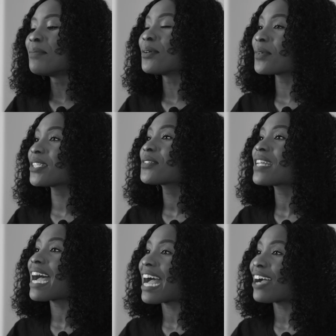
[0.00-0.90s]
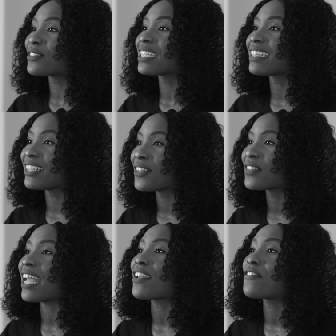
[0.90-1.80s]
But we do not have to live
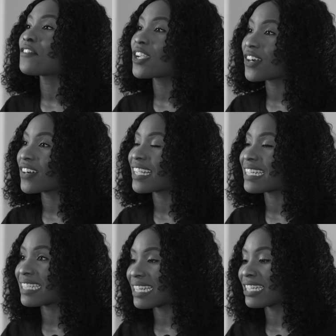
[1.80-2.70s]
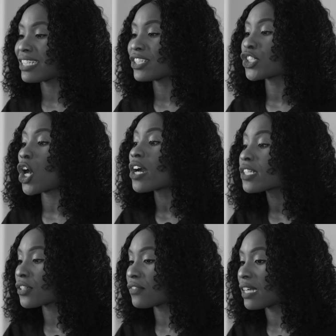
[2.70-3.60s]
like fear is in
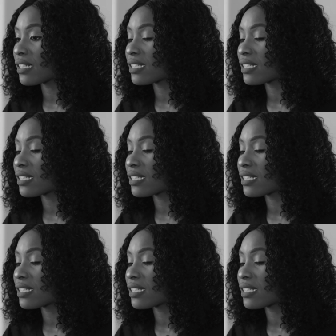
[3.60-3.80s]
charge of us